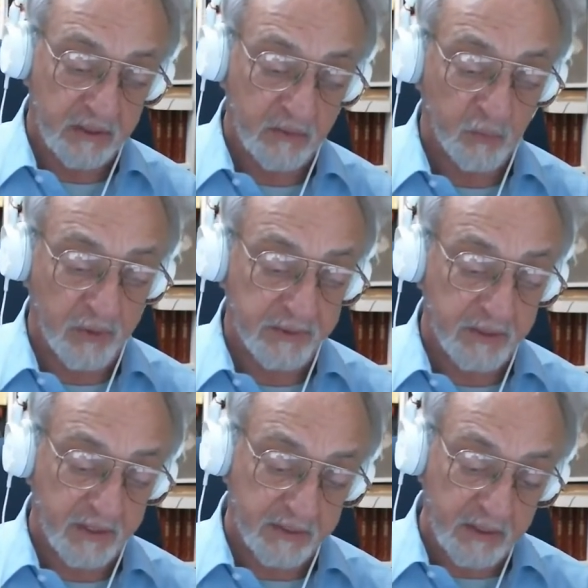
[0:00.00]
and
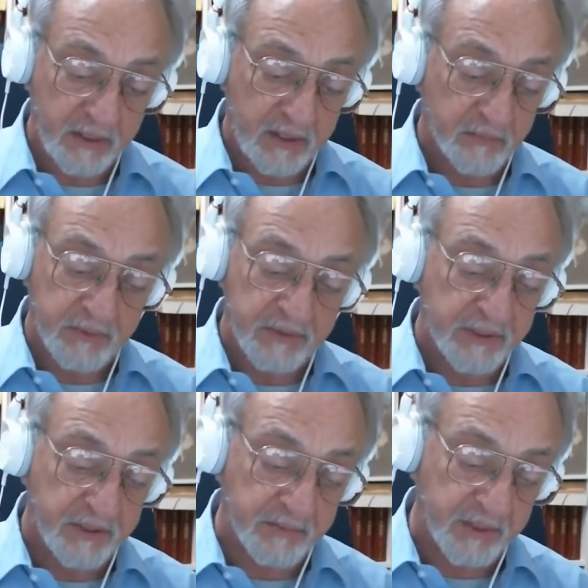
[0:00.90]
whatnot would
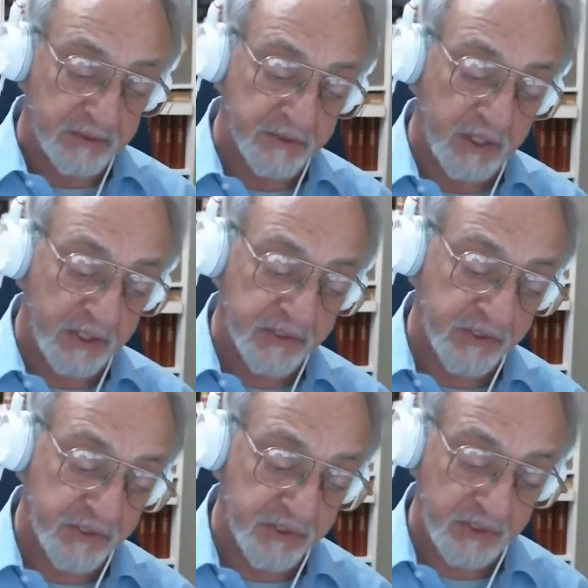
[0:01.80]
need to be
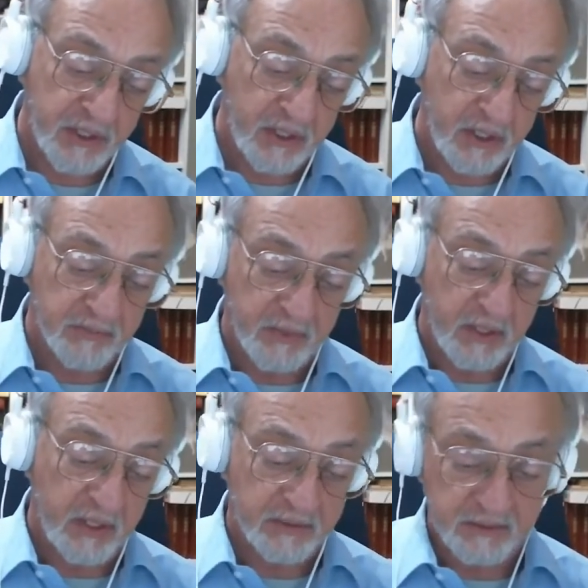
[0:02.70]
addressed um,
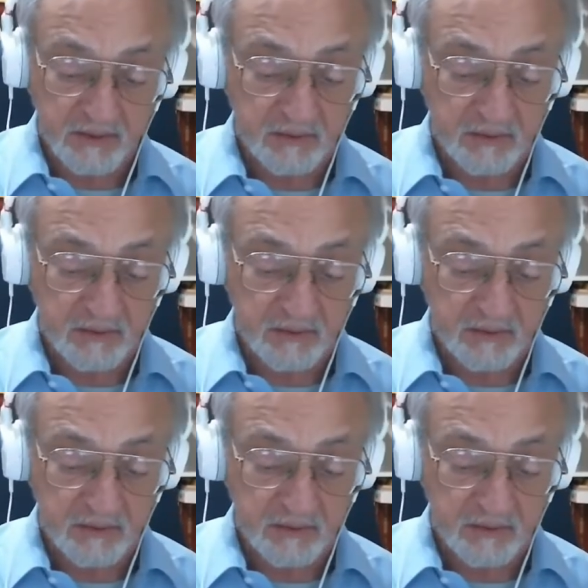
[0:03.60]
a,